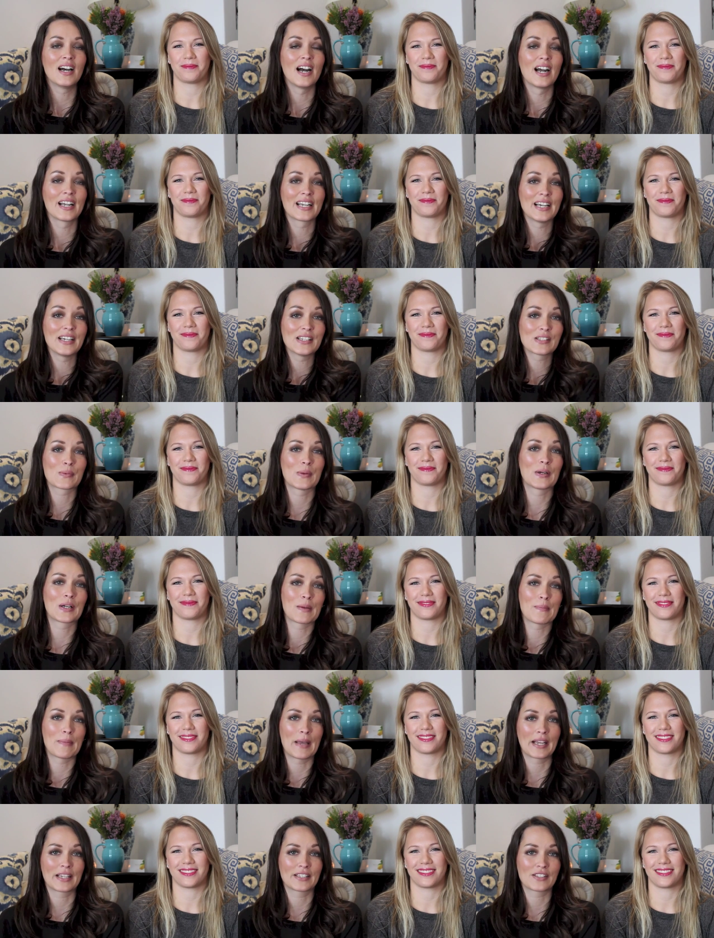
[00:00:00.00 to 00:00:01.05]
Speaker 1: Hi guys, welcome
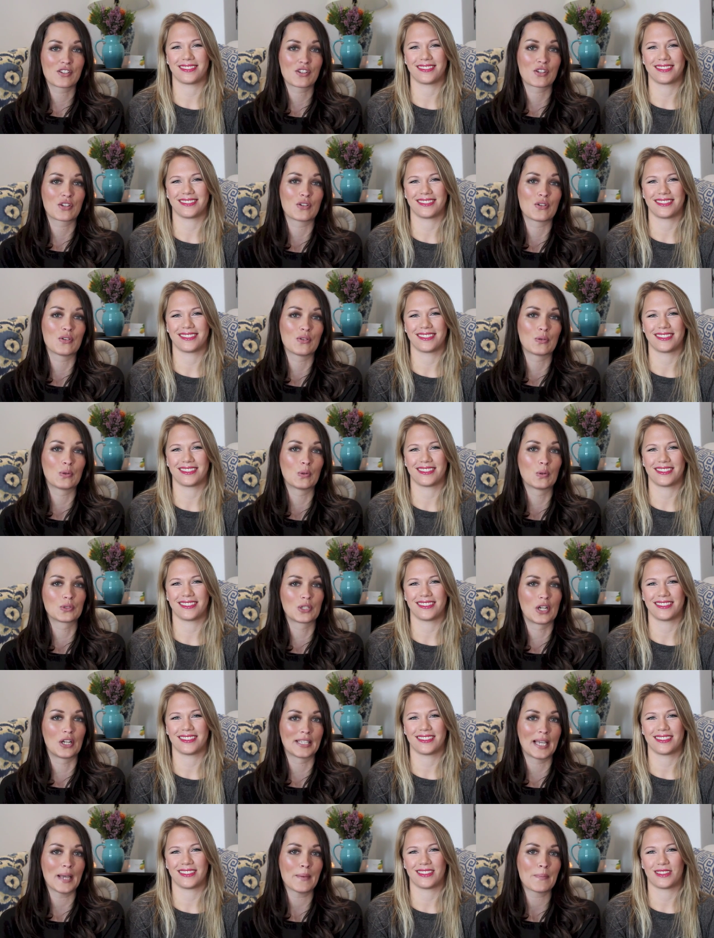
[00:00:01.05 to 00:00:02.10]
back to All
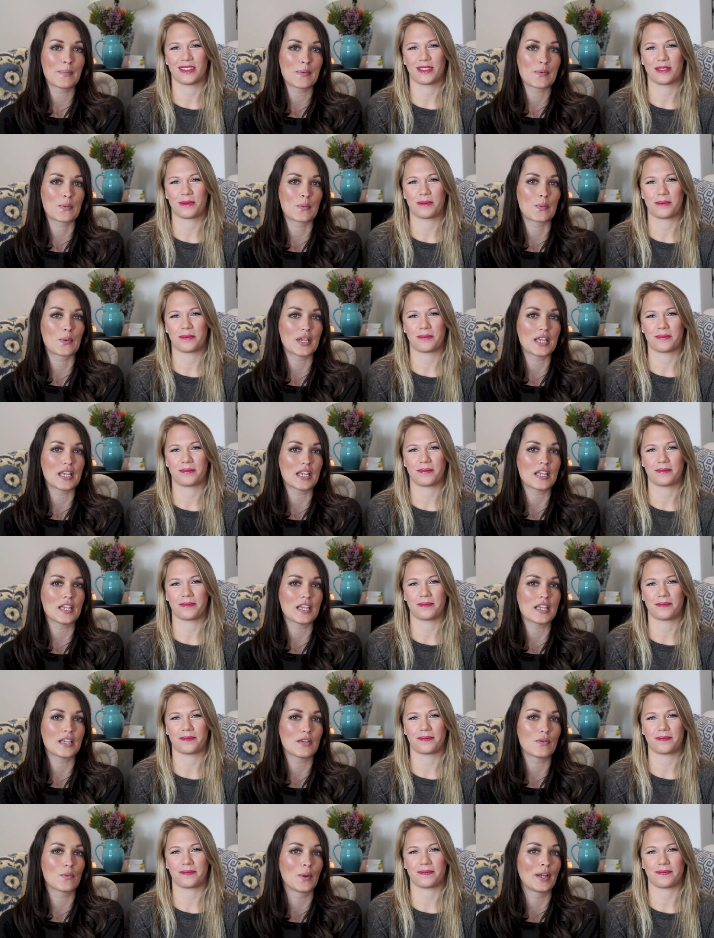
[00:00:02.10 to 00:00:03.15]
Dolled Up.
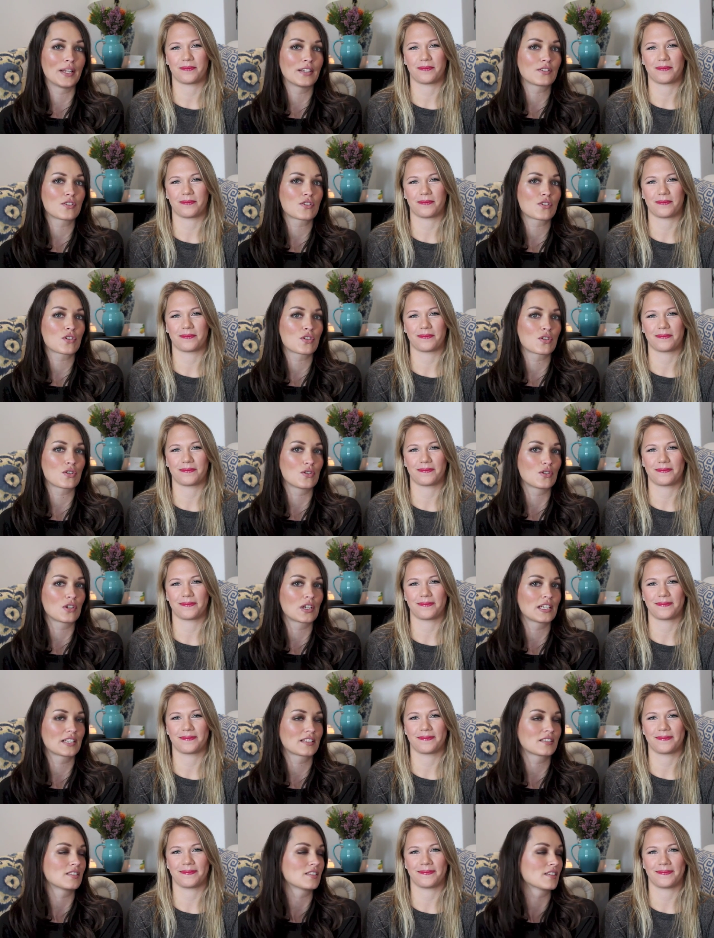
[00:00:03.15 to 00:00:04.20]
We went to
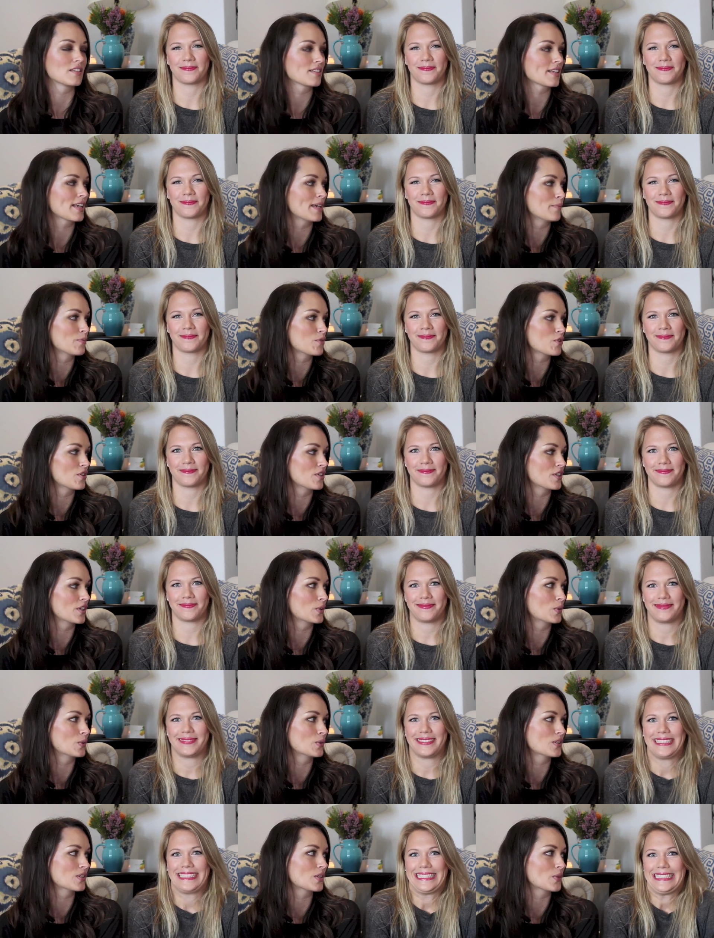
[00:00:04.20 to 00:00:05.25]
Clicks and Dischem during the
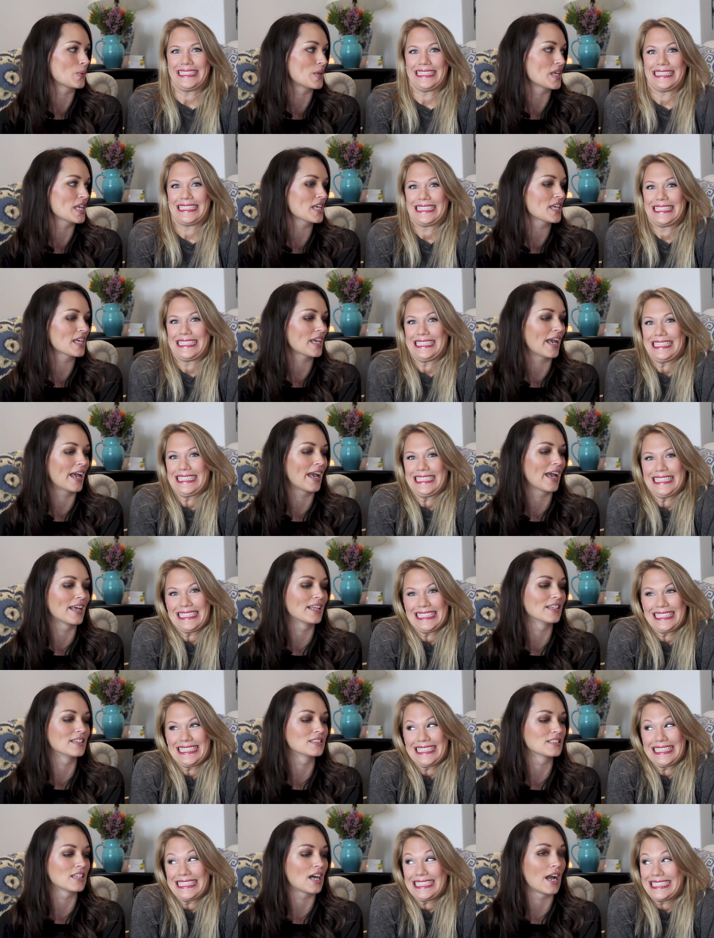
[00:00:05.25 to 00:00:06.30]
course of the week
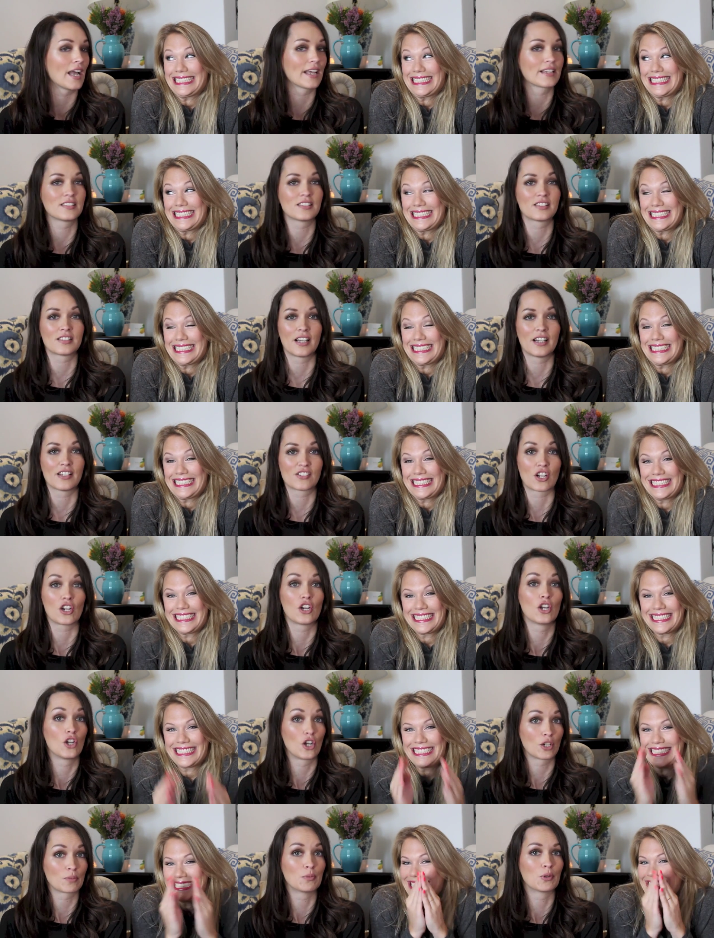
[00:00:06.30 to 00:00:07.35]
and I exercised a
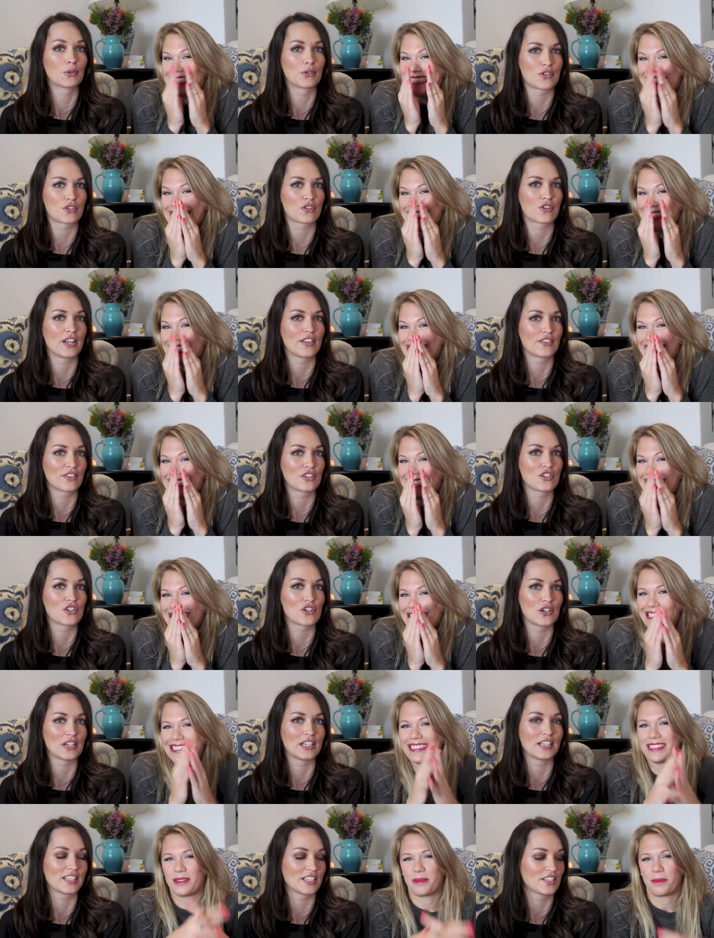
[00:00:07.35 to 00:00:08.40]
lot more restraint than
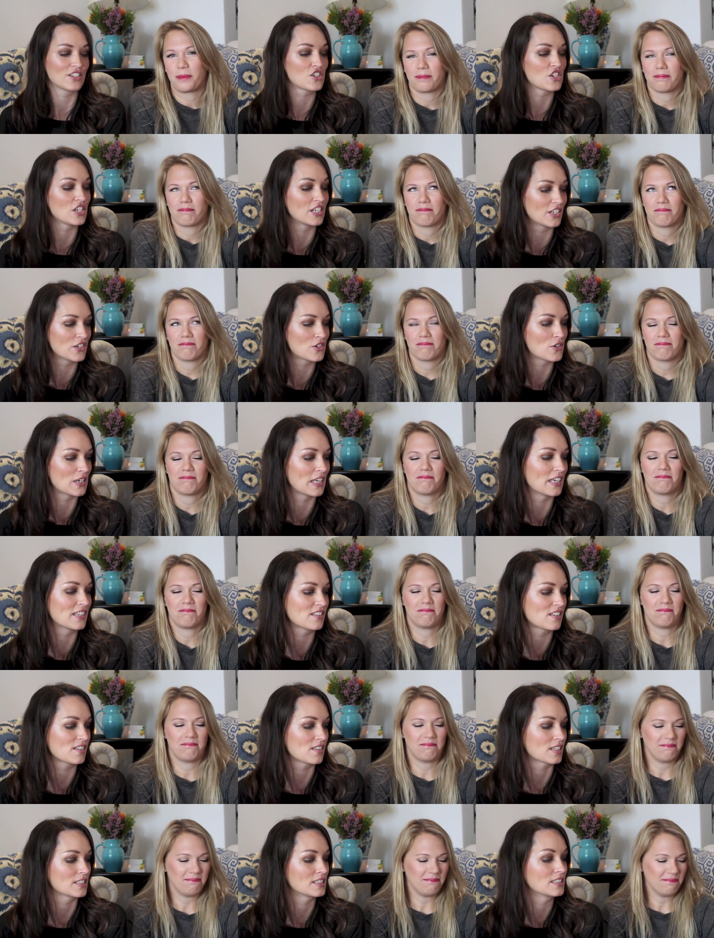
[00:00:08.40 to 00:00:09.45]
Julia did. She literally has a
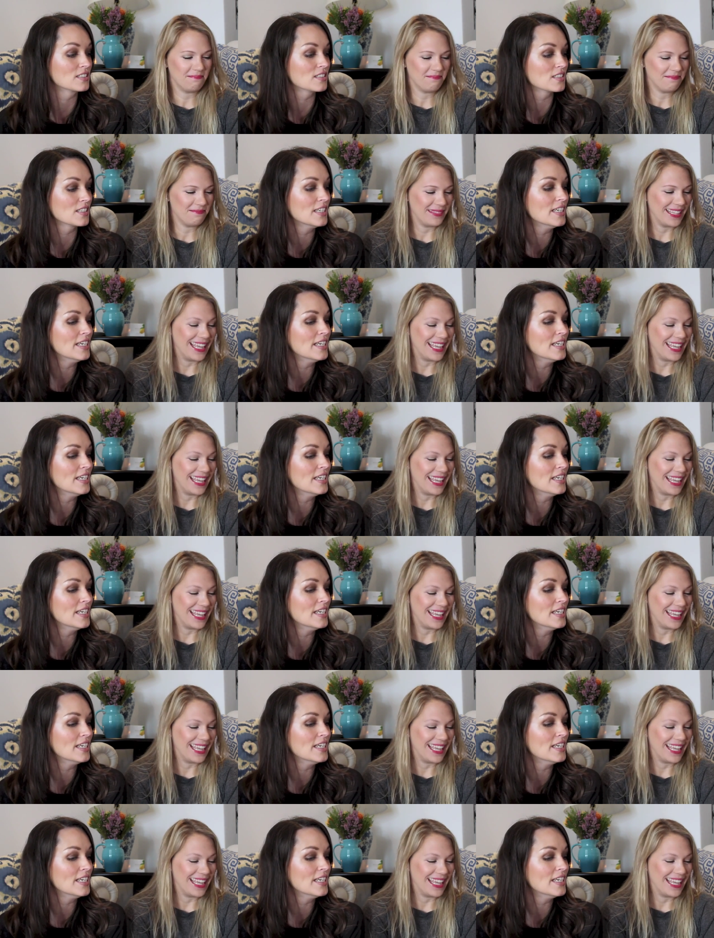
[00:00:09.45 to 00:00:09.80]
sickness.